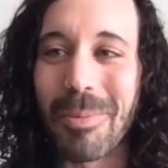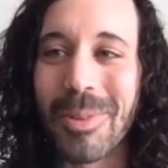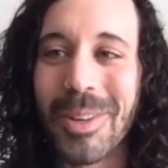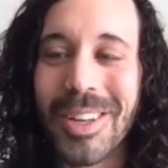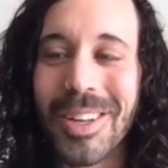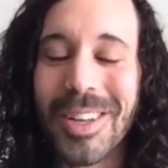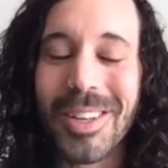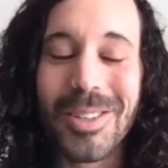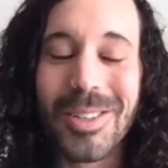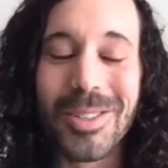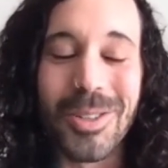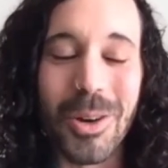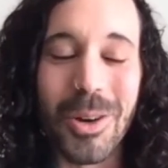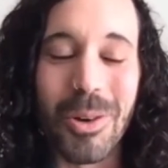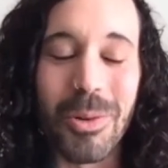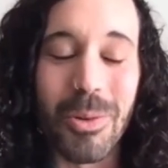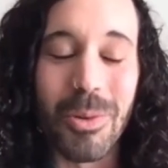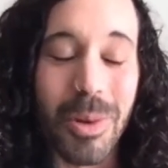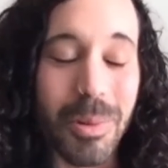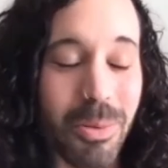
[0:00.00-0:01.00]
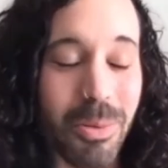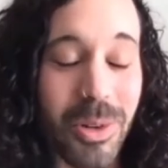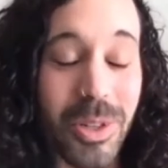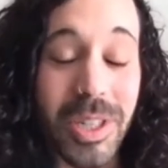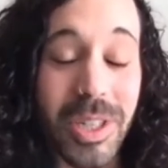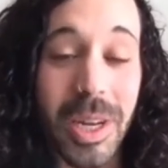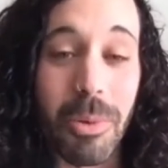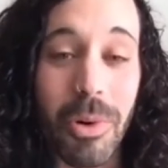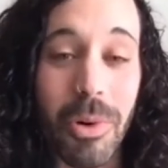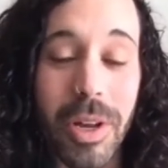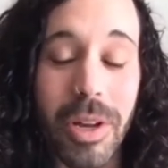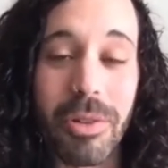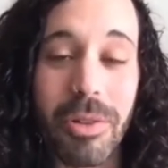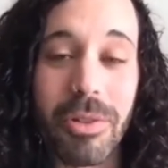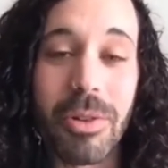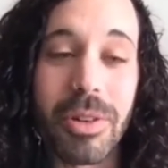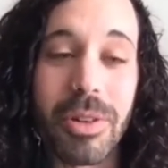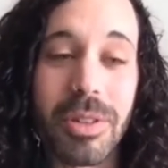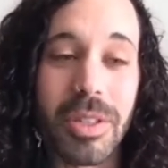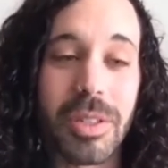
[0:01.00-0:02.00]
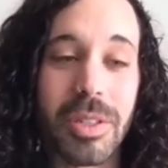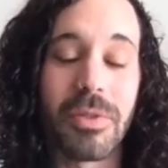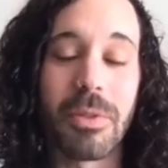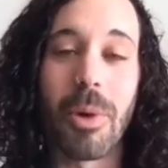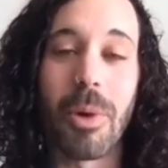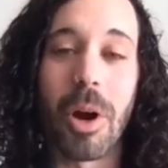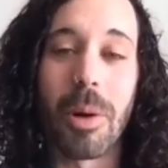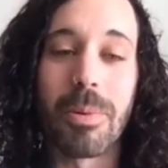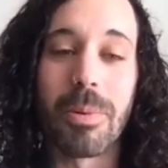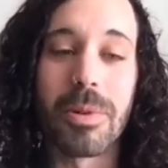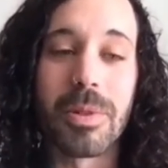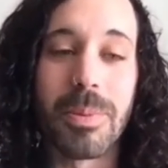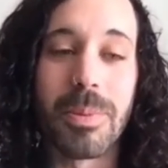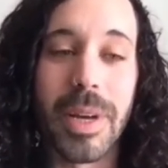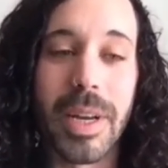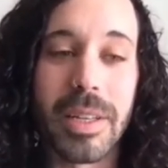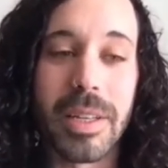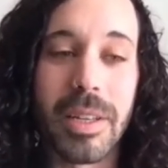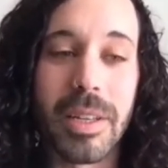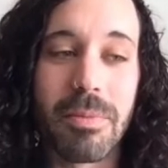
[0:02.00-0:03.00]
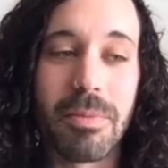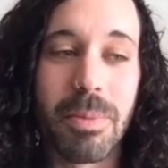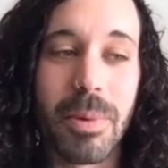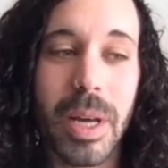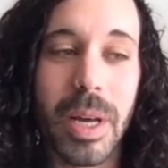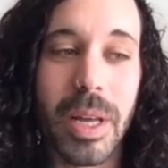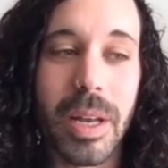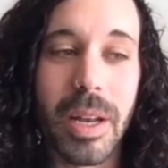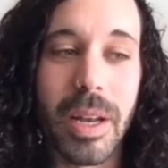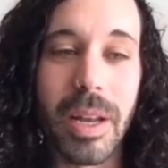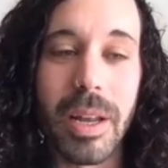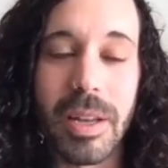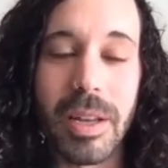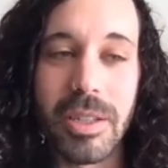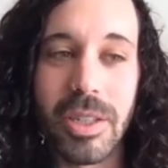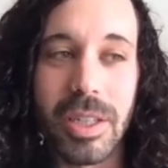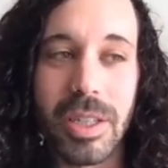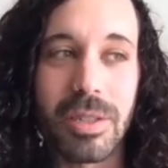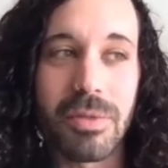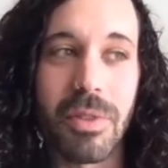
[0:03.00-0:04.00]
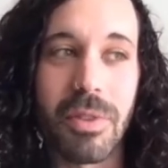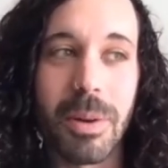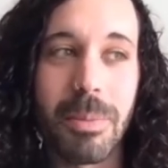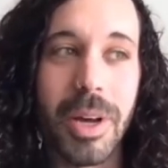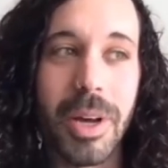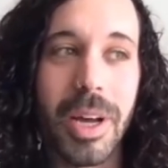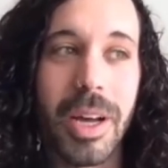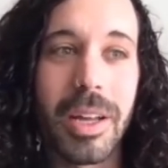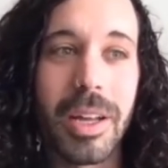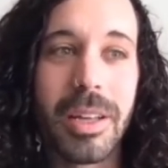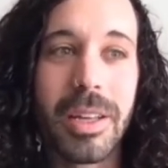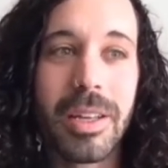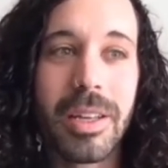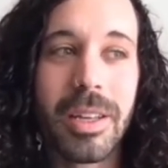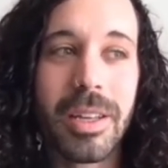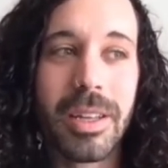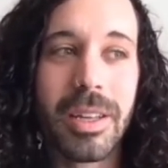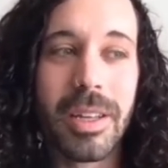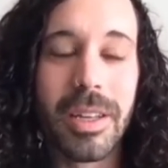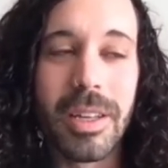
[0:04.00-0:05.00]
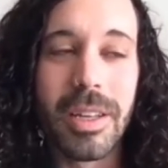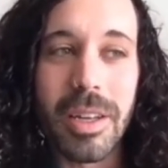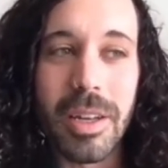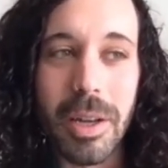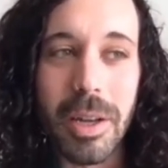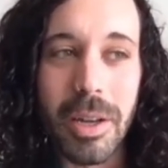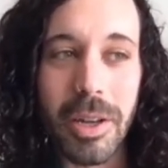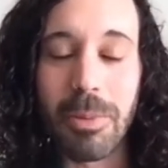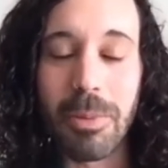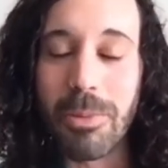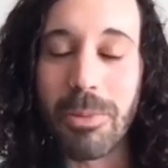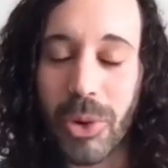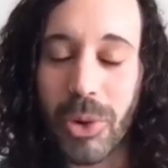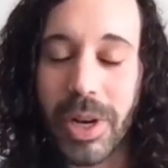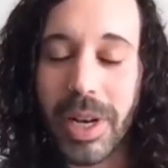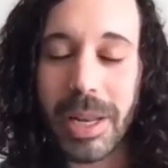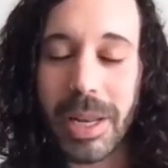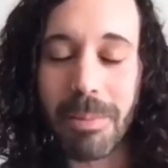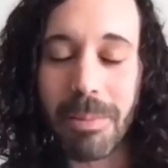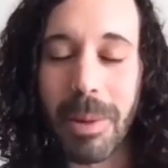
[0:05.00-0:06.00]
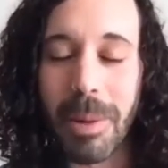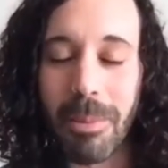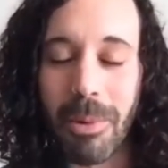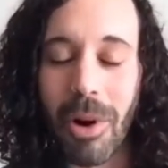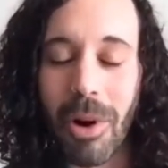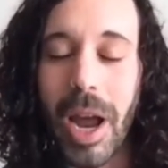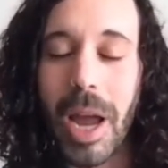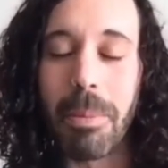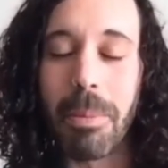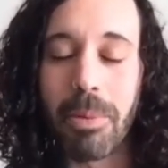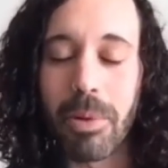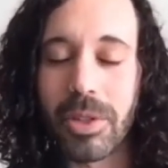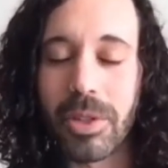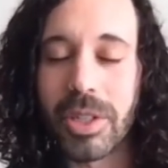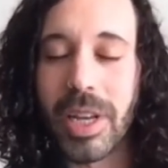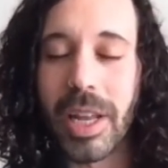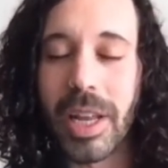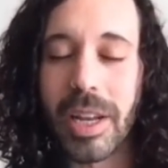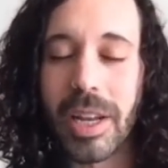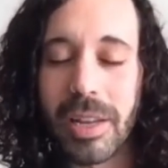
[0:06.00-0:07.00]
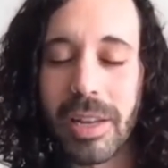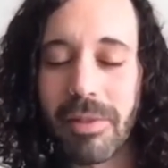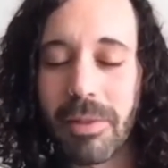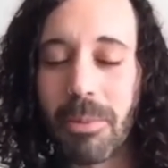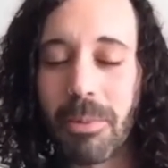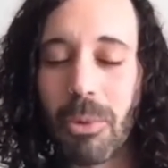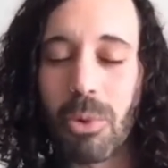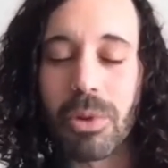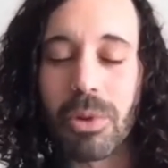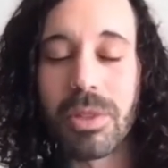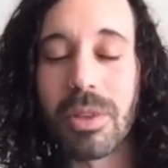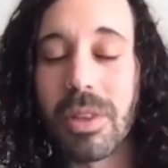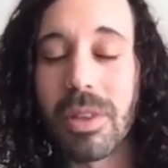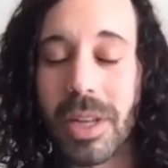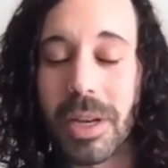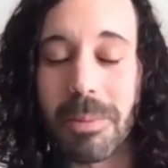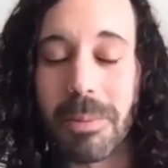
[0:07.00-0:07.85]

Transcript: So we appreciate what you're doing just from our perspective, but just from a community member, I appreciate it even more so than